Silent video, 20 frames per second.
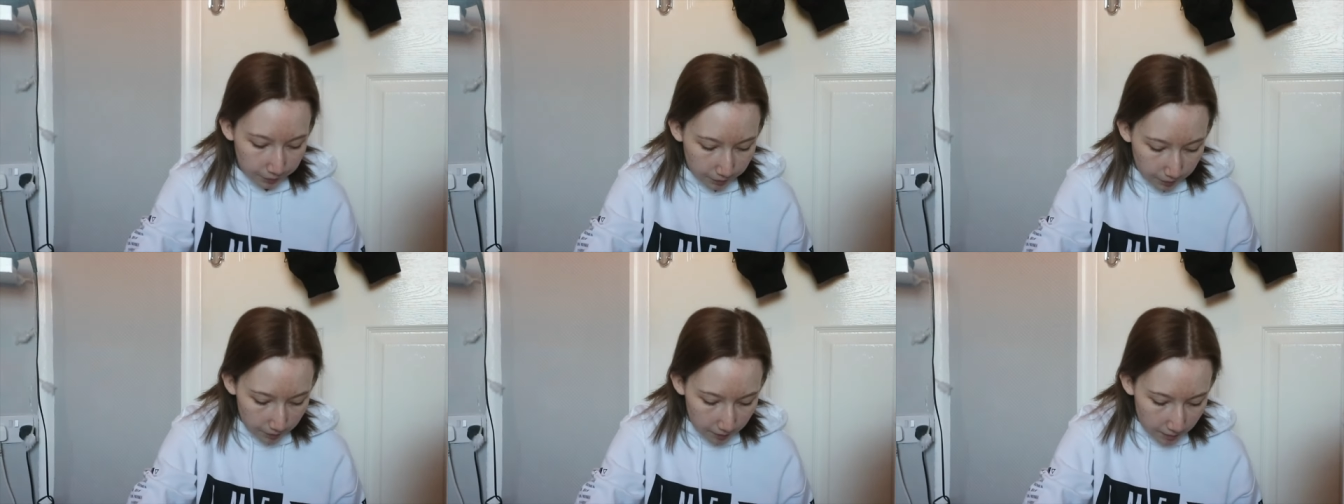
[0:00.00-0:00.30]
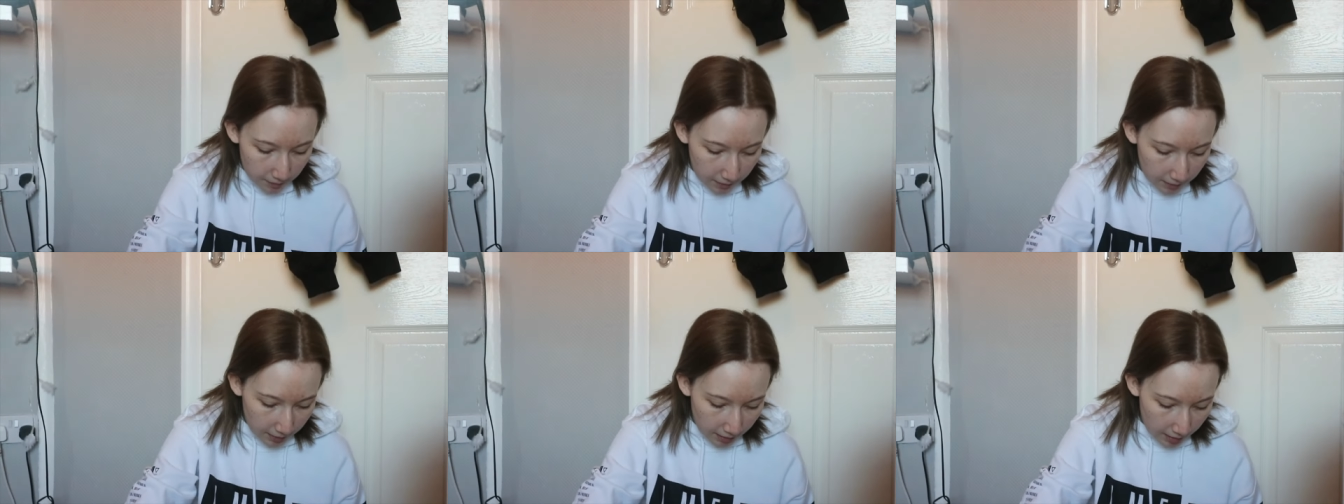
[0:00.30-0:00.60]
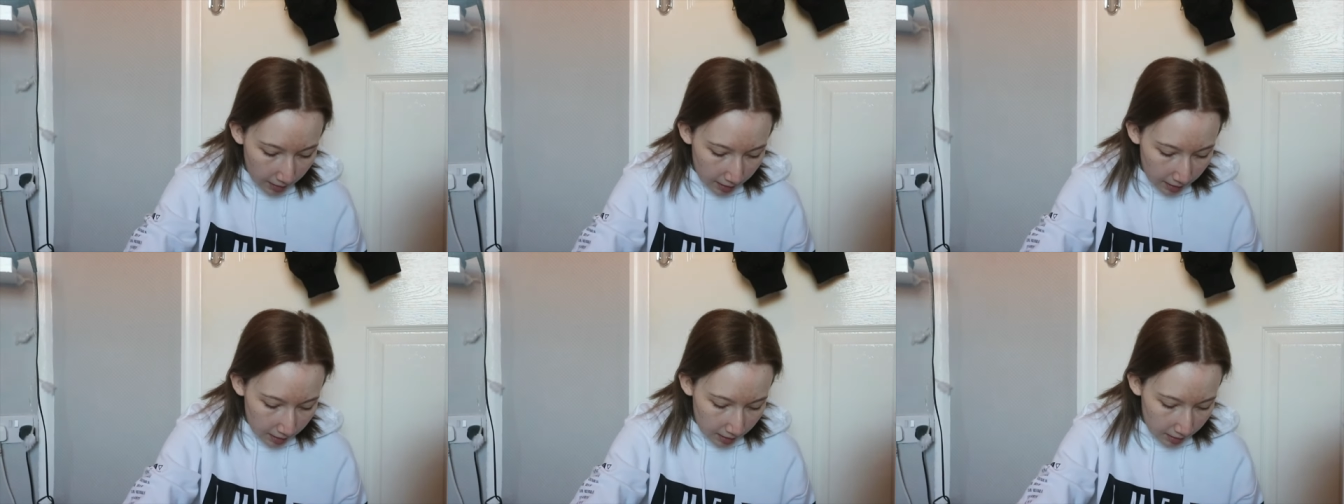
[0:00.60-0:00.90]

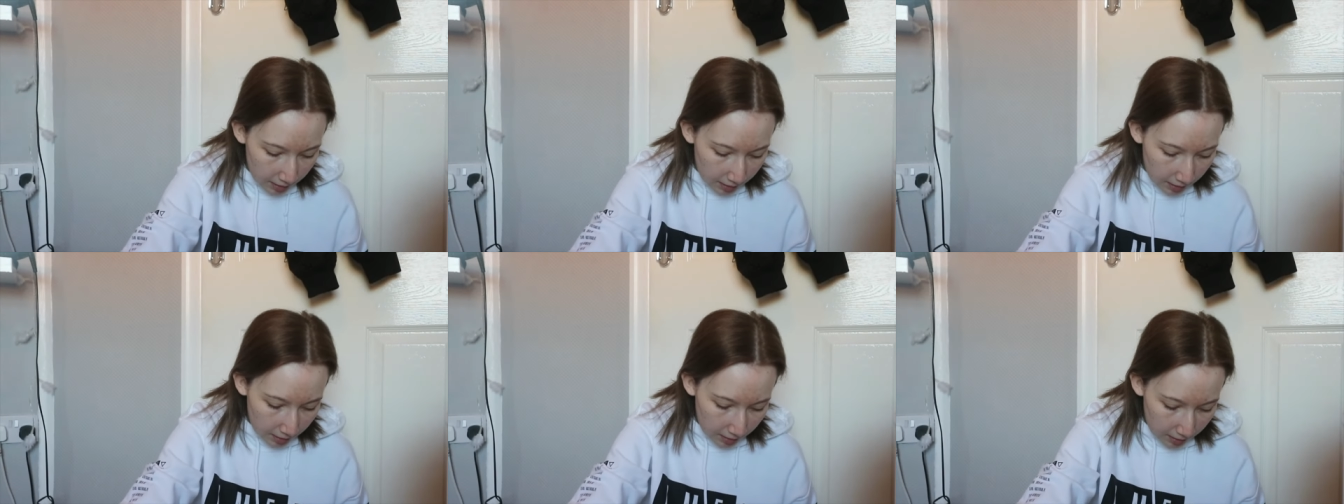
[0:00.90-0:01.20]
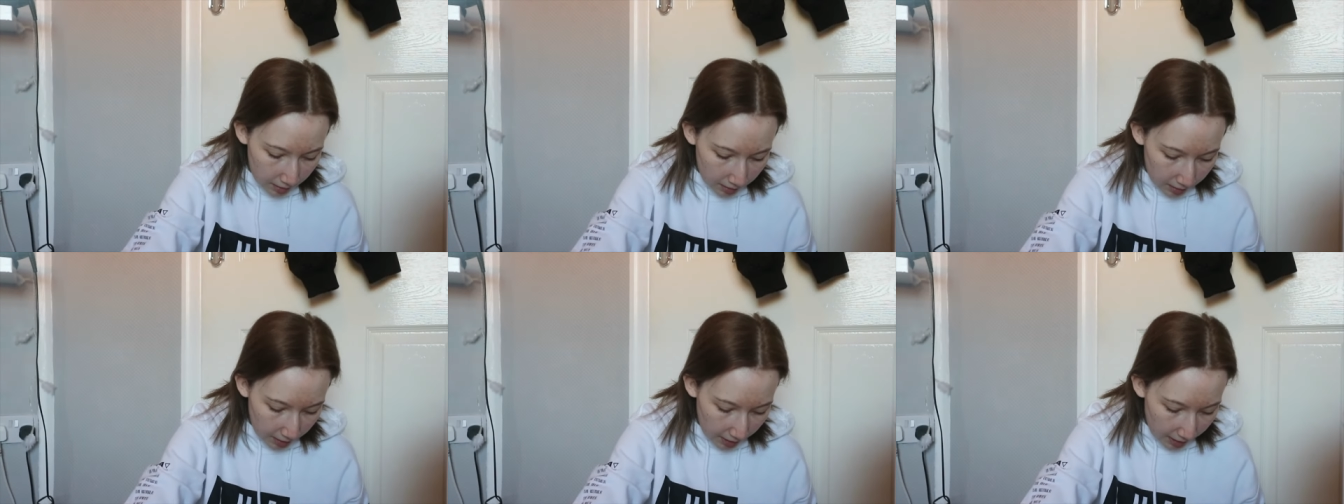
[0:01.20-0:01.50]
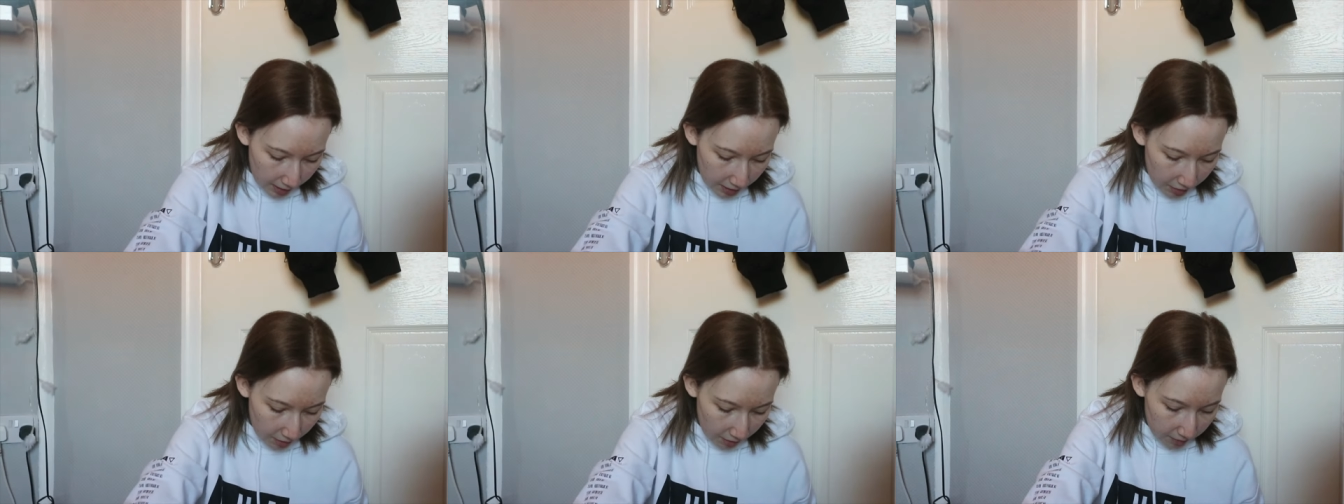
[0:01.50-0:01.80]

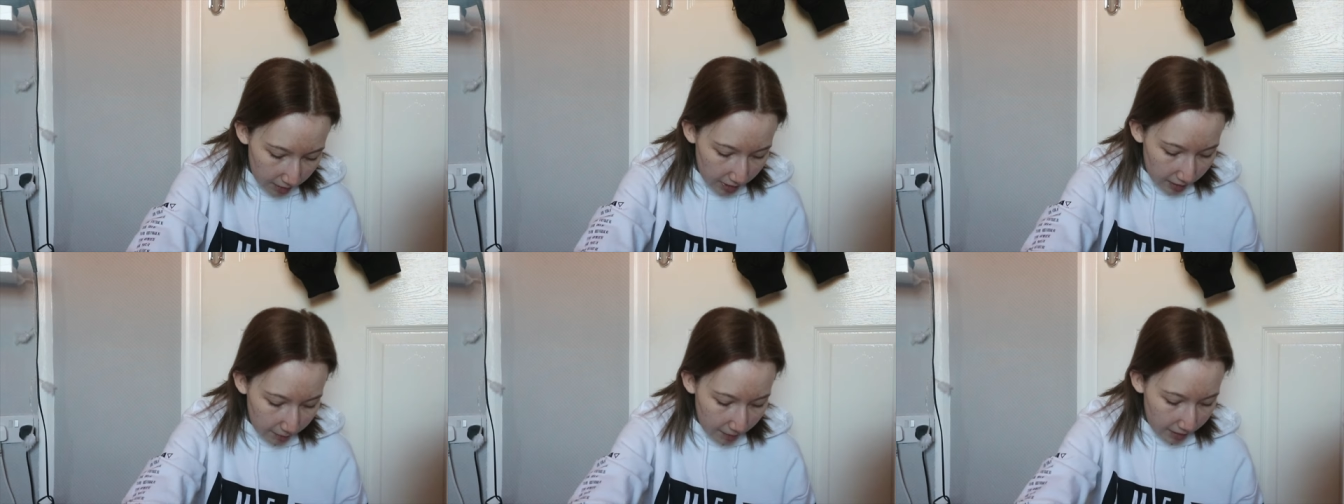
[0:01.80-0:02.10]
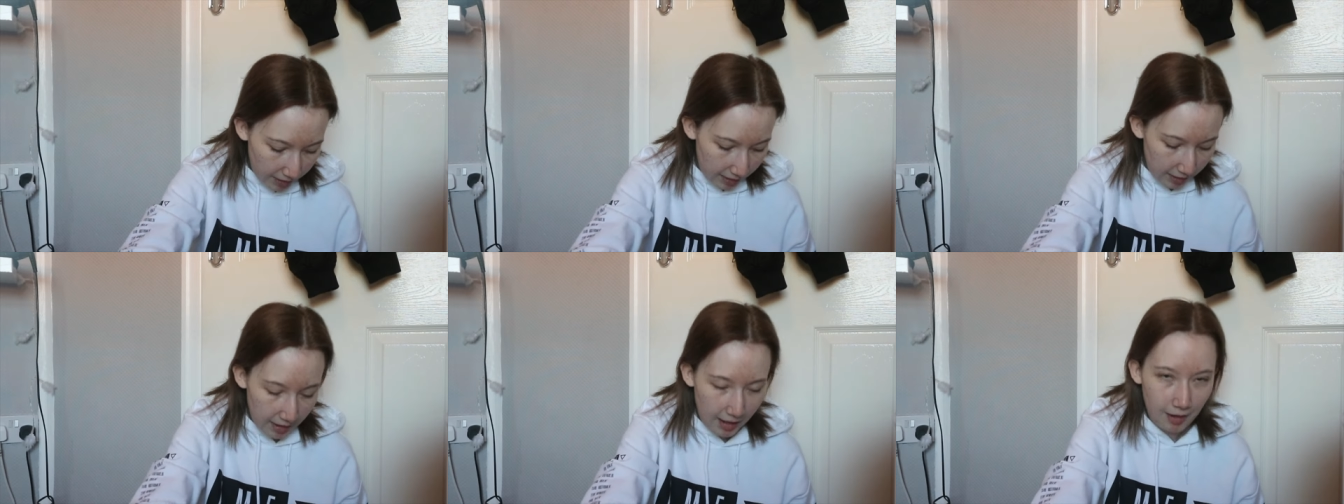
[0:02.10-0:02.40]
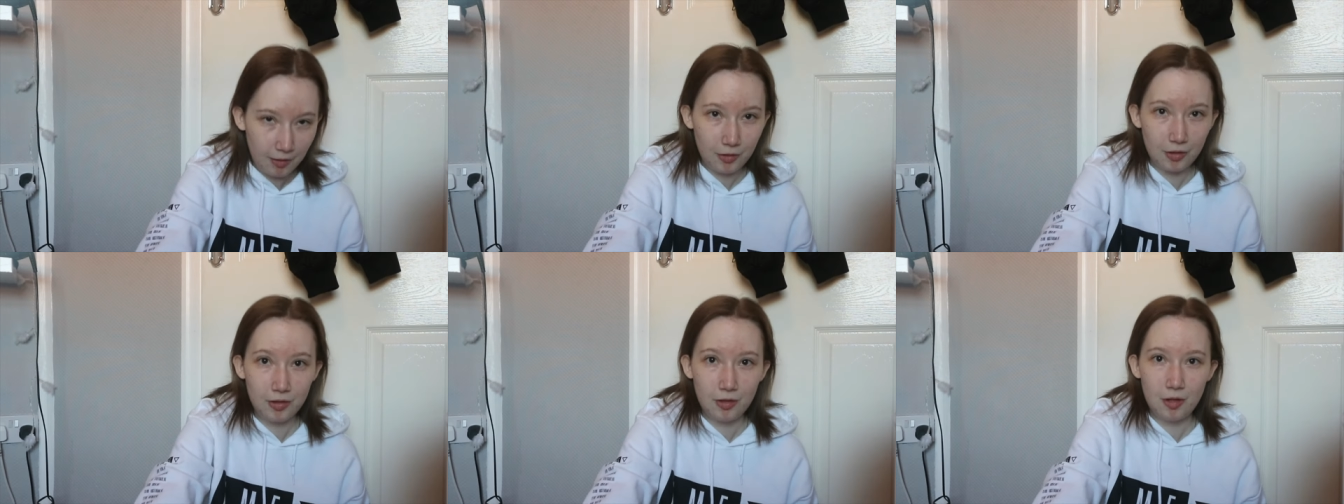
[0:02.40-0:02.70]
I can already smell it
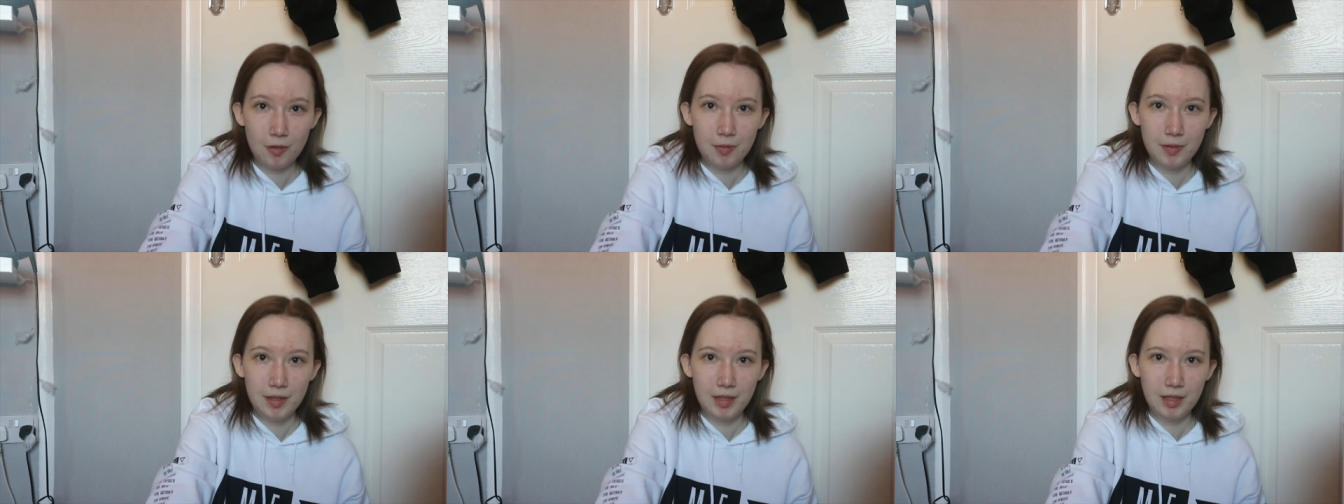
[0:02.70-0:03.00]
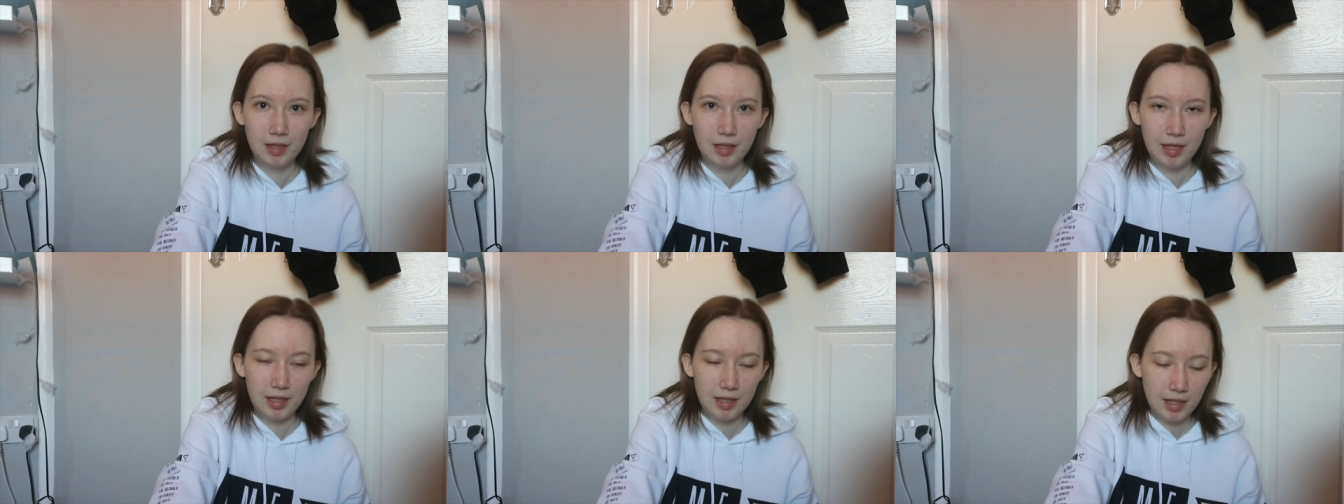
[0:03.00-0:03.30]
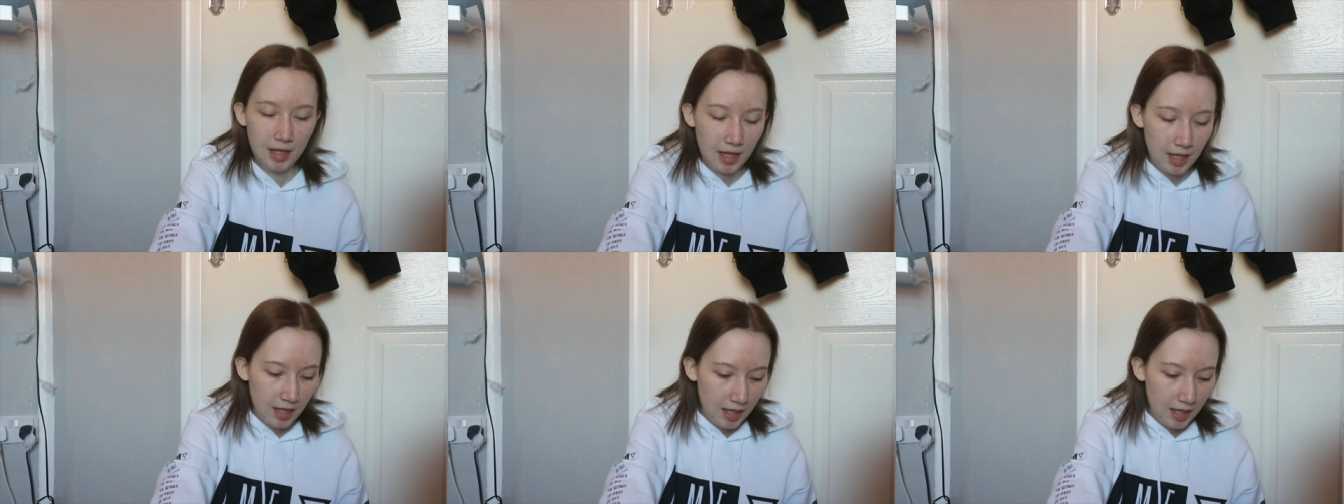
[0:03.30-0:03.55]
now just opening the lid.